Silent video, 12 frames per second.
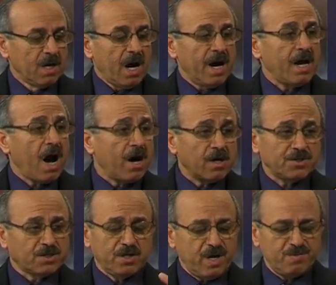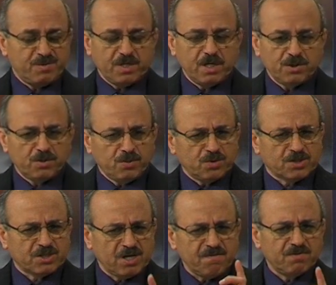And honestly, I'm saying to you,
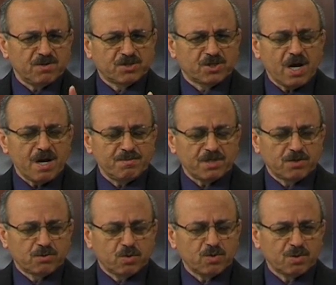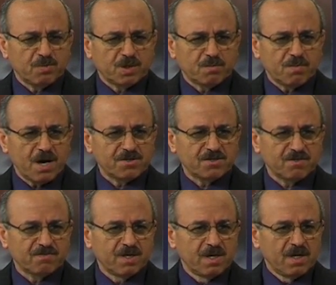several times I thought about myself.